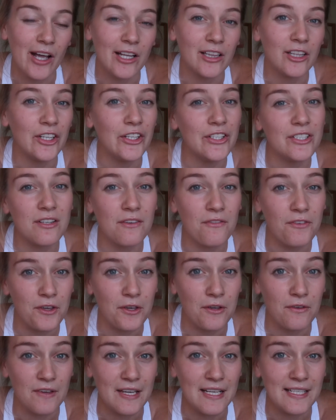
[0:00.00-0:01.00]
I learned a
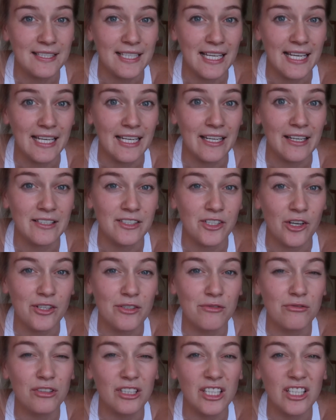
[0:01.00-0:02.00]
few things there. So
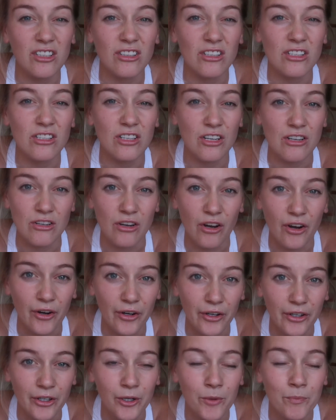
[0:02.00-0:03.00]
it's really good to
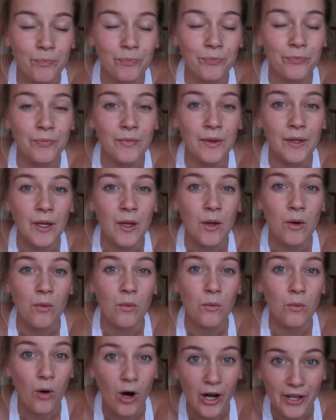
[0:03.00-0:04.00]
know
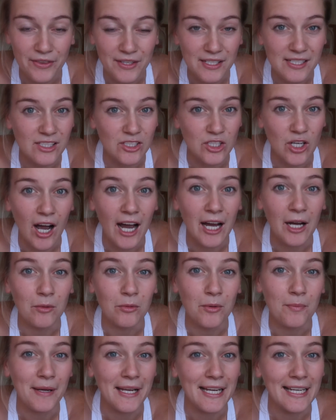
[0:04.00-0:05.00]
what the style
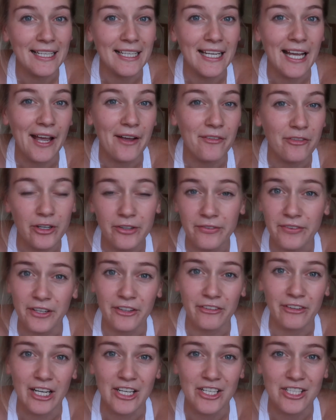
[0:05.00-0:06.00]
will be. Every
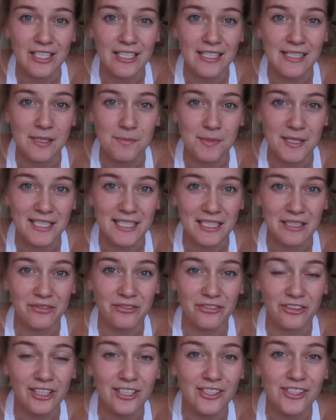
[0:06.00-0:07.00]
federation is a bit
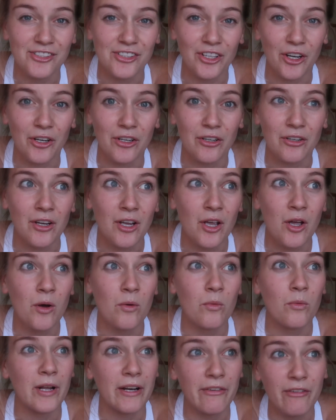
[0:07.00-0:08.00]
different, so
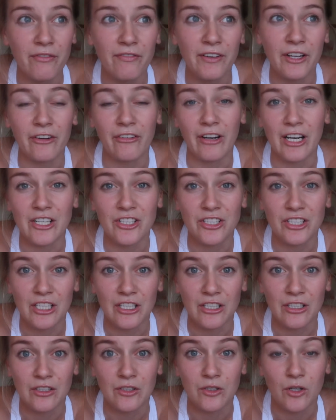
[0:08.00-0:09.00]
whatever
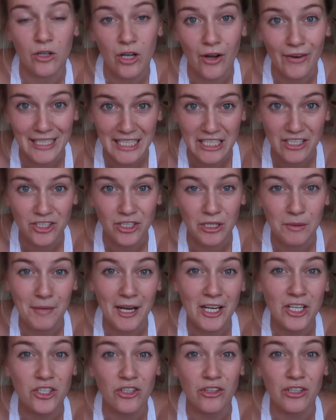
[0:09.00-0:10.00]
federation you're going into,
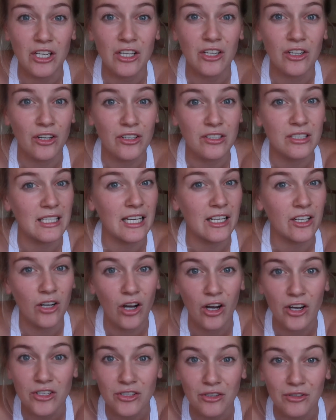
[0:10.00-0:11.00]
make sure you go to that
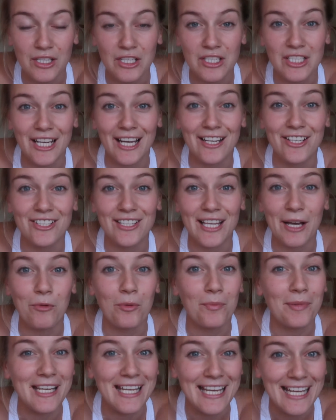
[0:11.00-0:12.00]
coach or the judge that
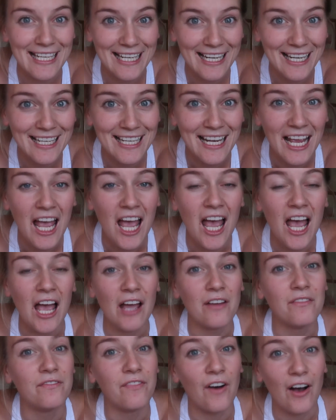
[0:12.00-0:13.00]
will be in it
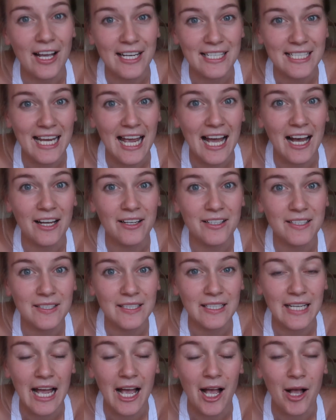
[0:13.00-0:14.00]
and find out,
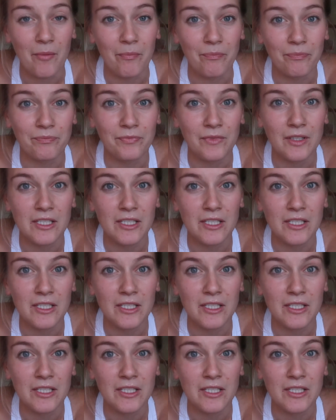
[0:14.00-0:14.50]
find